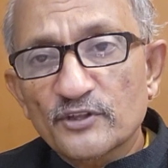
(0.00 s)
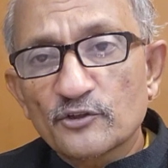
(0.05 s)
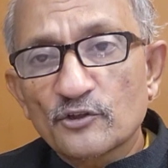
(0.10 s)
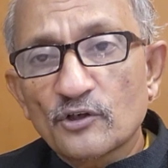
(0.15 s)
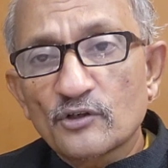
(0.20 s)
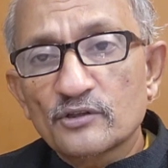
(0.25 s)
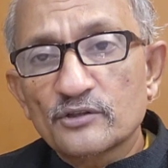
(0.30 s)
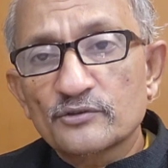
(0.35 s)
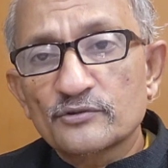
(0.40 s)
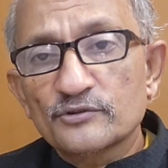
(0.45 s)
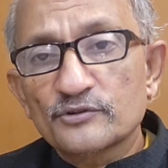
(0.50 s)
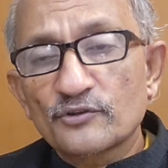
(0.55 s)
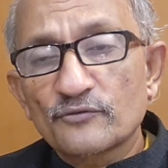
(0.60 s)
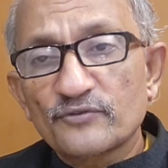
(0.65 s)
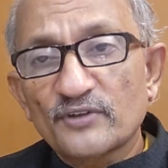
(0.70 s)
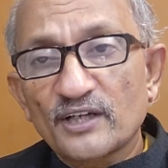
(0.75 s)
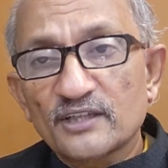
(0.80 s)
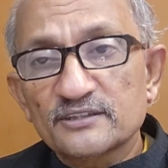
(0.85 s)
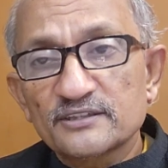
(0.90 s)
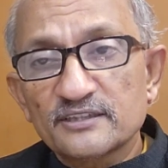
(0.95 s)
your
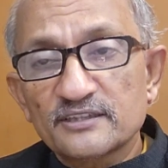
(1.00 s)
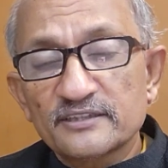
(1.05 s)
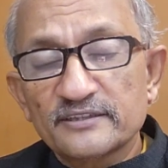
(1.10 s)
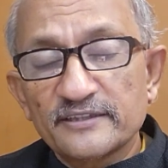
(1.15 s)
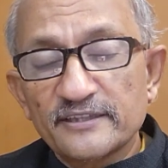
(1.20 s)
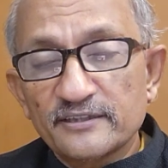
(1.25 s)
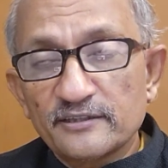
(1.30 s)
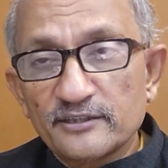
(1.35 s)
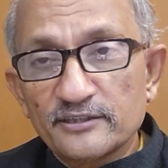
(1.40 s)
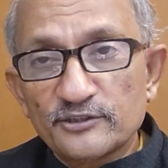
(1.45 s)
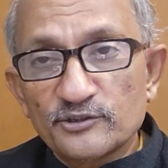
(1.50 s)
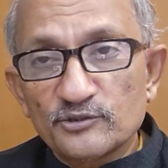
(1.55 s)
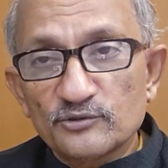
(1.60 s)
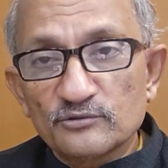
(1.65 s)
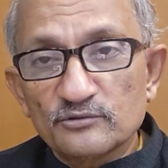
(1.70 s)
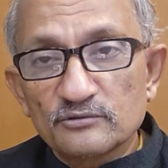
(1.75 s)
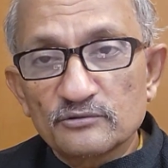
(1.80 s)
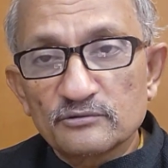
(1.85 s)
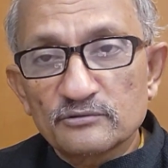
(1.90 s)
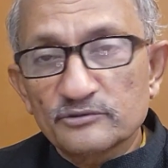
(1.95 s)
father needed
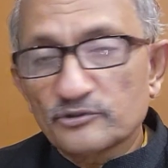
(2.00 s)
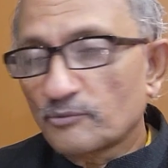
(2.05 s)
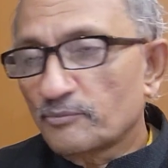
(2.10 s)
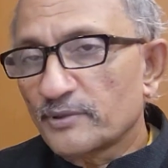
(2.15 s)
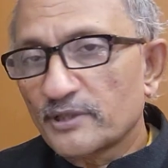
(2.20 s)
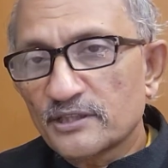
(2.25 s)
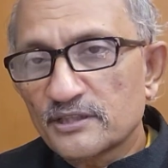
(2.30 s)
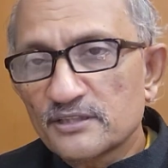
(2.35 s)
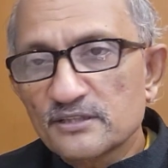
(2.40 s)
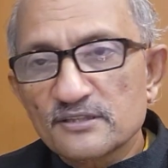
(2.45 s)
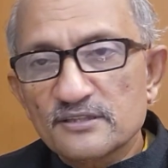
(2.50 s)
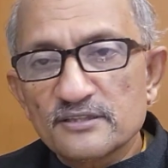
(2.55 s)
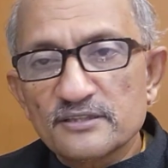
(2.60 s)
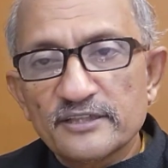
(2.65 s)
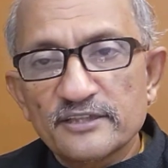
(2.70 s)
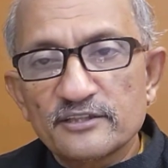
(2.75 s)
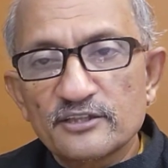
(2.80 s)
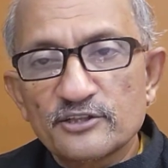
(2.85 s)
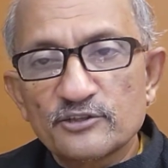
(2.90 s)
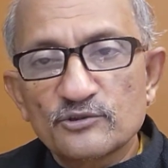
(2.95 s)
to, your parents
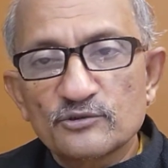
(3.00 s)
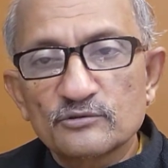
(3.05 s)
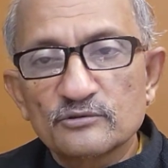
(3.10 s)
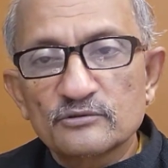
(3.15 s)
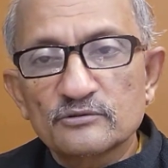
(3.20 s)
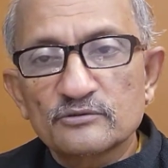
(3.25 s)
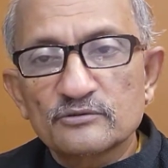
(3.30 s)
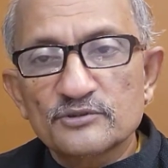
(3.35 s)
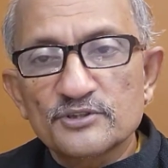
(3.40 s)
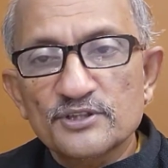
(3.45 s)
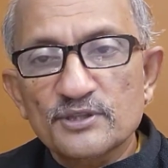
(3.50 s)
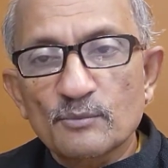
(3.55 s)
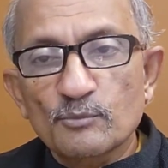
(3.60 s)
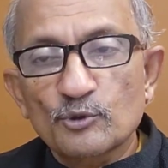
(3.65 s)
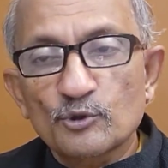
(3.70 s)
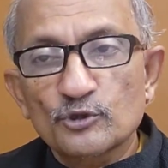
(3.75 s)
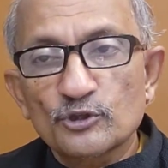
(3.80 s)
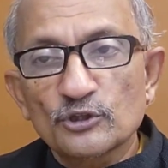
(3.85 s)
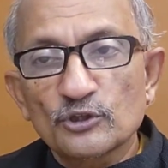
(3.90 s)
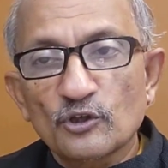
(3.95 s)
needed to
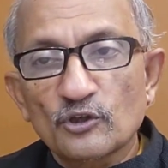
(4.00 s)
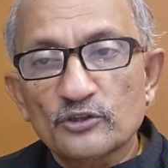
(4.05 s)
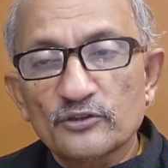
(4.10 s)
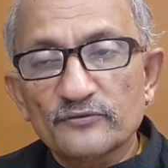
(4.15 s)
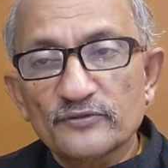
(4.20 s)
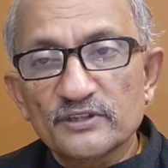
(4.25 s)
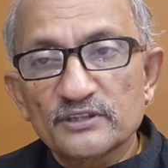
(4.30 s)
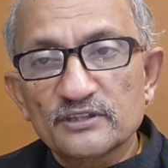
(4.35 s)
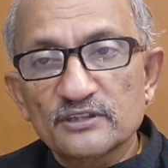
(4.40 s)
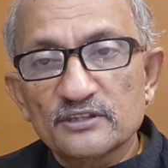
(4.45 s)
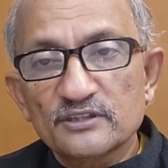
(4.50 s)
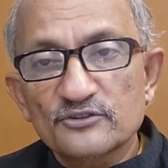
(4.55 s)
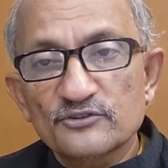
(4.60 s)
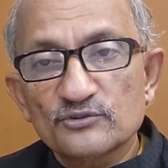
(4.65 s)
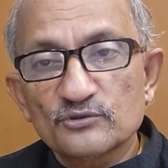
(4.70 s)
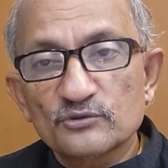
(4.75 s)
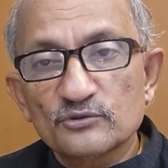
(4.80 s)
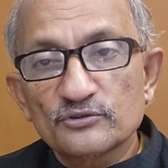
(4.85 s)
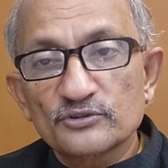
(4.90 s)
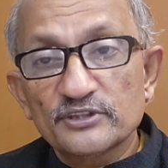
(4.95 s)
support a lot of
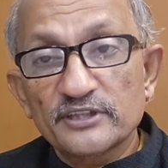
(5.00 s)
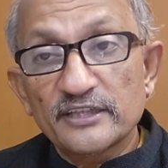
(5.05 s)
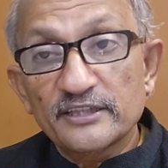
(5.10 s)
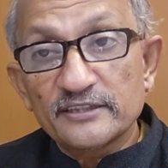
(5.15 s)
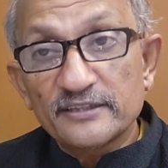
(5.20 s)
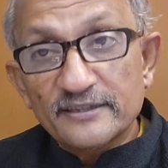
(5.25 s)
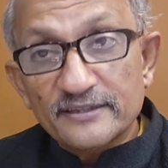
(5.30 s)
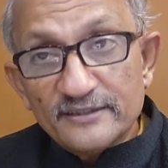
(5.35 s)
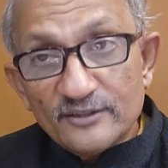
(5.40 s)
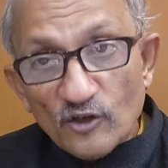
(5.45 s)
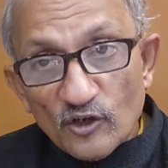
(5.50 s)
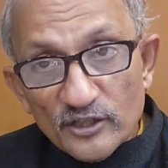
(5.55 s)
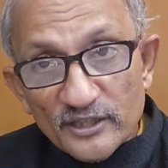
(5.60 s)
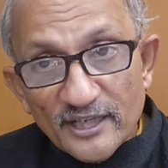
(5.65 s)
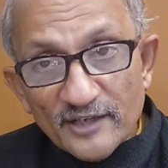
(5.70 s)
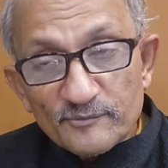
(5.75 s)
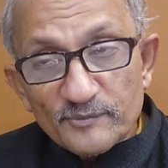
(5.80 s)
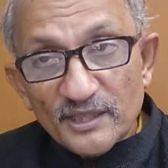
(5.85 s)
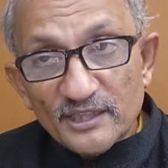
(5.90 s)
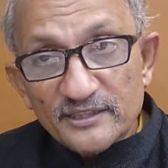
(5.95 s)
others. So he did not
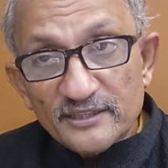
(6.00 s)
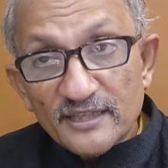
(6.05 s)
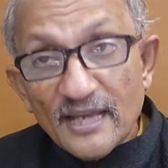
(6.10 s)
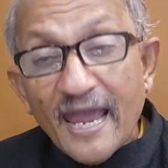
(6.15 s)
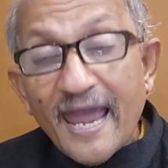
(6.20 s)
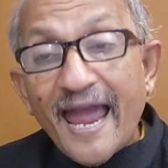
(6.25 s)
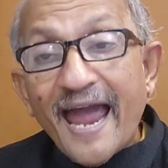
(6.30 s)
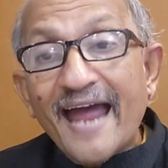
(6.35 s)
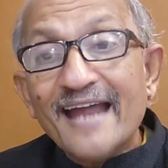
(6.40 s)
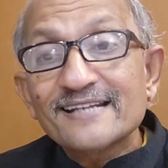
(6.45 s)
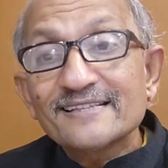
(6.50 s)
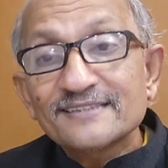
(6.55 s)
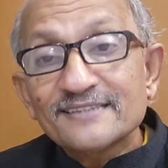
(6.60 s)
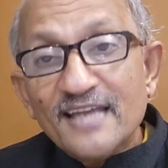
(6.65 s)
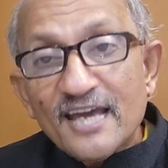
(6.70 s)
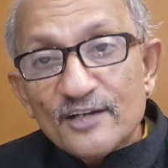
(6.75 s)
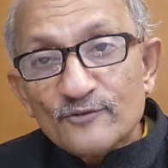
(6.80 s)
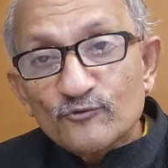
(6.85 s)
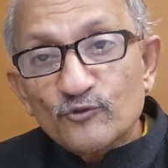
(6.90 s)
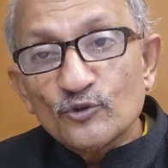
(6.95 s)
have money, and
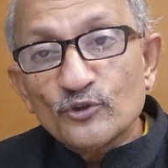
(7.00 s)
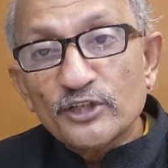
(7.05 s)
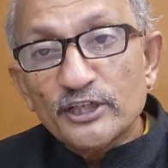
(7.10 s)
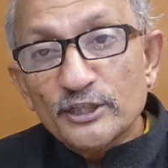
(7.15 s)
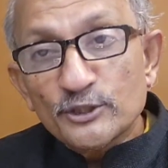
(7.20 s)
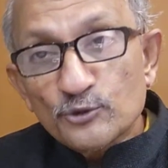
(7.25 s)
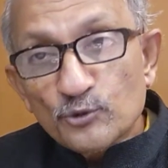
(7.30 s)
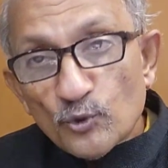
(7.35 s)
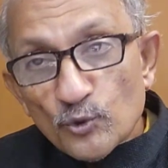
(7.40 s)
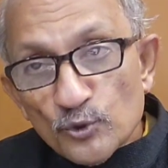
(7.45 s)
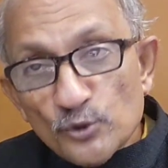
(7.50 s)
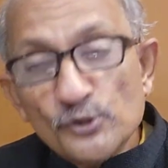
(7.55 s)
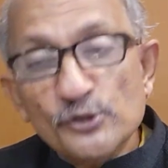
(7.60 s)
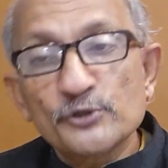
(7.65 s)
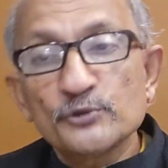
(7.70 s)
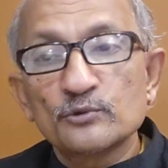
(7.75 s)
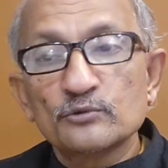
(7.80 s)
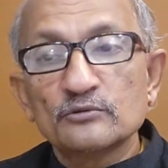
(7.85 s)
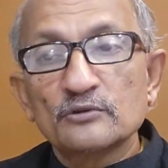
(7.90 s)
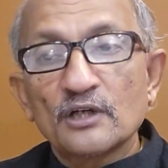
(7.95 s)
therefore he told
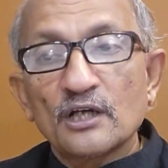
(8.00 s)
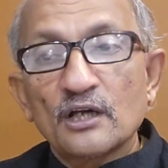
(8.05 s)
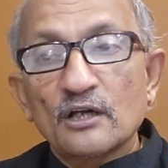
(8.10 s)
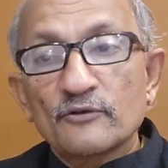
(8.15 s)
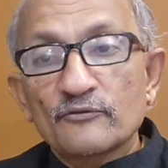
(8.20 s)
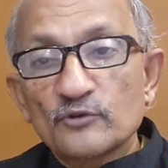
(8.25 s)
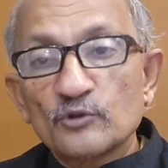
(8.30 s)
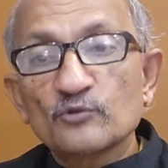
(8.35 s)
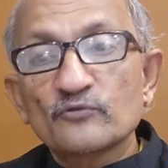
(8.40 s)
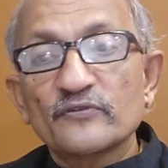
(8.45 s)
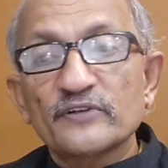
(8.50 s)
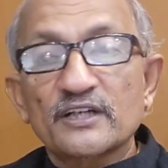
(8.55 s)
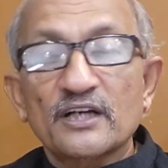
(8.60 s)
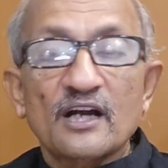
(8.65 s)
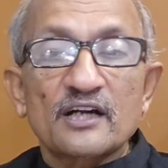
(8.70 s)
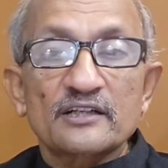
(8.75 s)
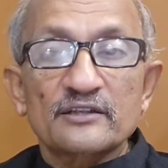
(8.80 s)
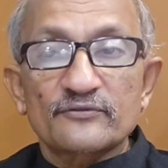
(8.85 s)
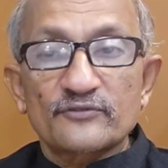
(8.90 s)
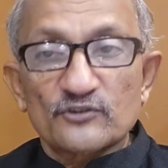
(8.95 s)
you, look, we
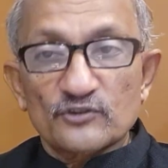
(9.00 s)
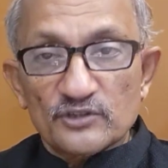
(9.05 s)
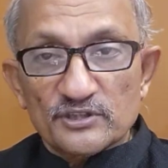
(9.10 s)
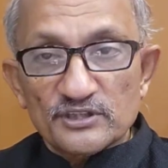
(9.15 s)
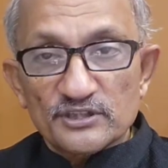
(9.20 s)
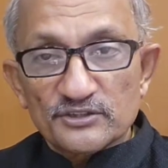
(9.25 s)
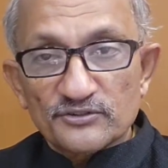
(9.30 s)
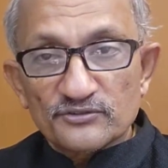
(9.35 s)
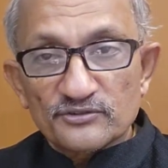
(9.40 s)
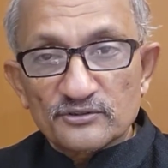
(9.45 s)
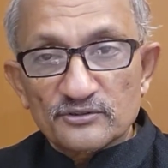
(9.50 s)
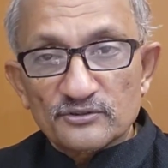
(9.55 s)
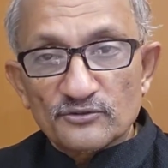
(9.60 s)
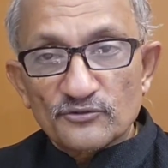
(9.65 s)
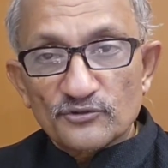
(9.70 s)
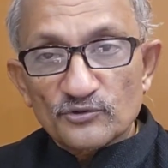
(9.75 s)
can't afford this.